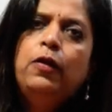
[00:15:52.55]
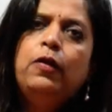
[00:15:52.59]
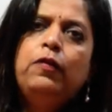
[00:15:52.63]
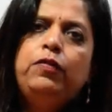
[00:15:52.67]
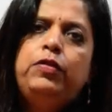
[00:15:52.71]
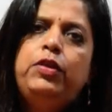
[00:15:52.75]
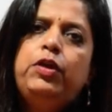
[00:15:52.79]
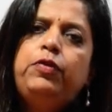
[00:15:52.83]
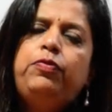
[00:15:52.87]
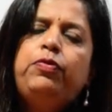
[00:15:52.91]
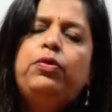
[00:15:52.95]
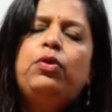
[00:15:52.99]

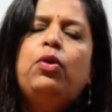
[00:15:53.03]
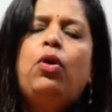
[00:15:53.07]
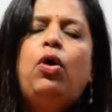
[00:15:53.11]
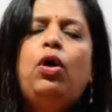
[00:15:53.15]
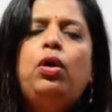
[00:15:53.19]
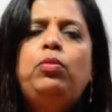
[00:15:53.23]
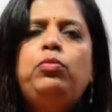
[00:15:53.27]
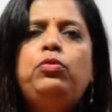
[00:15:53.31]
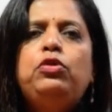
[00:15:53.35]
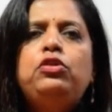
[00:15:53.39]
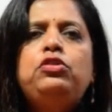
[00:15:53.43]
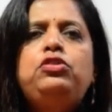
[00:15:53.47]
Therefore,
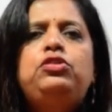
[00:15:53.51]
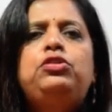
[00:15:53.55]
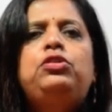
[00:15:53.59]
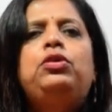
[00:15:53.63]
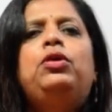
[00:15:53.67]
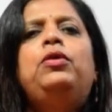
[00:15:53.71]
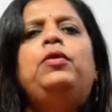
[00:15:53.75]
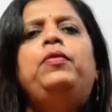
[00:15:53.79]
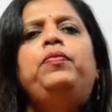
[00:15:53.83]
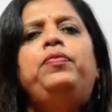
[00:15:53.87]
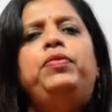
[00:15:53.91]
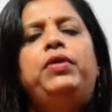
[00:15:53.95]
almost
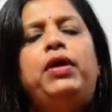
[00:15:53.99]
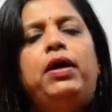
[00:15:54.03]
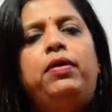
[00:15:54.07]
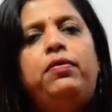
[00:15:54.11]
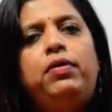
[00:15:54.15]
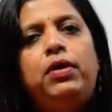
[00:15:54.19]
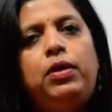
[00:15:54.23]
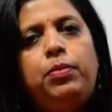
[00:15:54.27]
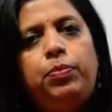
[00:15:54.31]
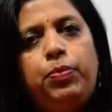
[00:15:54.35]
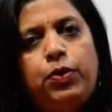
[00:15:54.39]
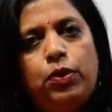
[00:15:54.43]

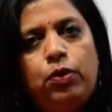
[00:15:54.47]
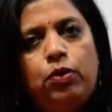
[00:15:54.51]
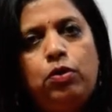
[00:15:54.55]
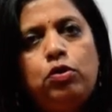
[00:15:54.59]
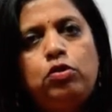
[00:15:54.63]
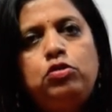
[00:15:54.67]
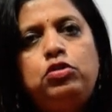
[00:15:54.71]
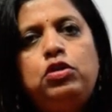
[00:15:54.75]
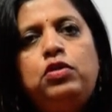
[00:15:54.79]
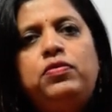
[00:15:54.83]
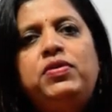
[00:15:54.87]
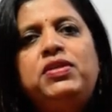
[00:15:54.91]
our
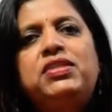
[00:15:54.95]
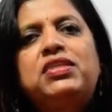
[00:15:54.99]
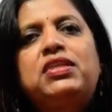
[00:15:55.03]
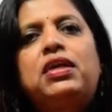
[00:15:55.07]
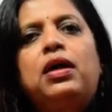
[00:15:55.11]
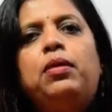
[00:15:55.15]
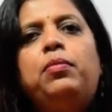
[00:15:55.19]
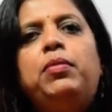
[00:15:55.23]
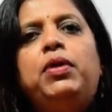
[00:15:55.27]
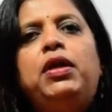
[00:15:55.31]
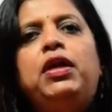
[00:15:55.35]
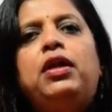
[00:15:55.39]
protozoans
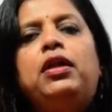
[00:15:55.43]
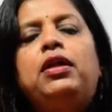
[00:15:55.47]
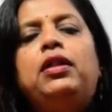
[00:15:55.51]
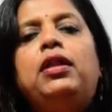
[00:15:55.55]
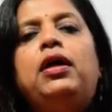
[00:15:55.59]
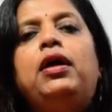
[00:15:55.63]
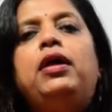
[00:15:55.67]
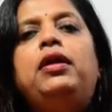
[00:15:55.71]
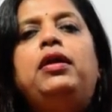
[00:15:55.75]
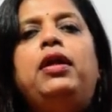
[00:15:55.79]
come under that,